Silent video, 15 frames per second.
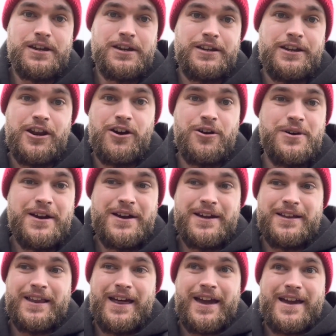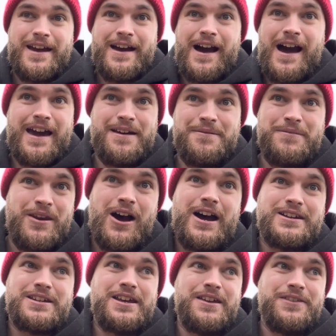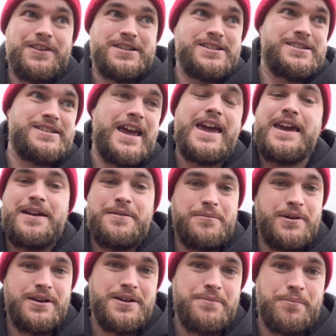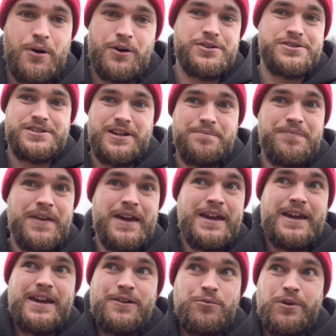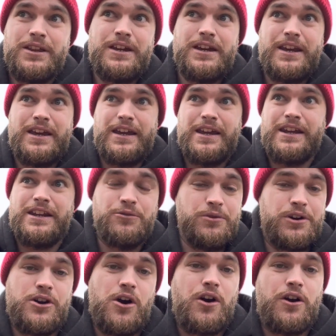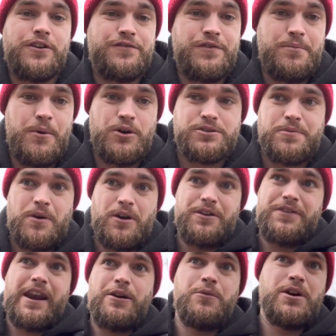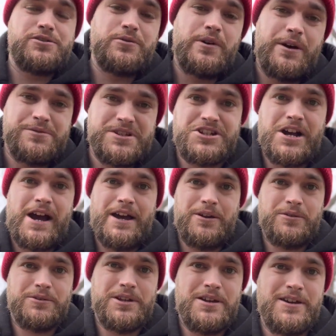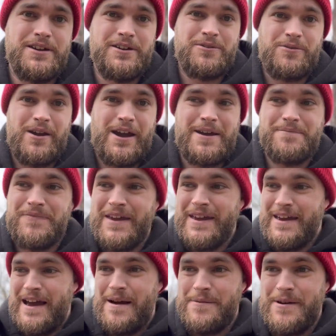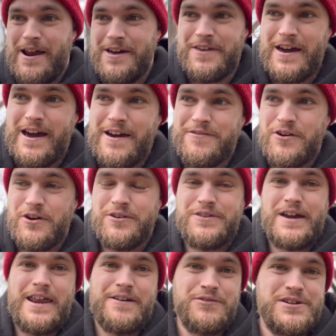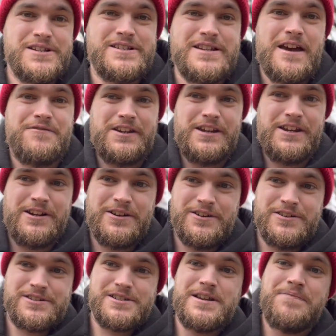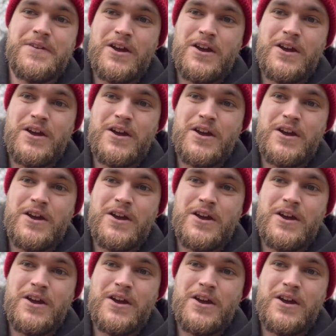you know? Like, I am not the same person, really in any regard for the most part, that I was when I was a child, right? I mean, I've heard that every 7 years,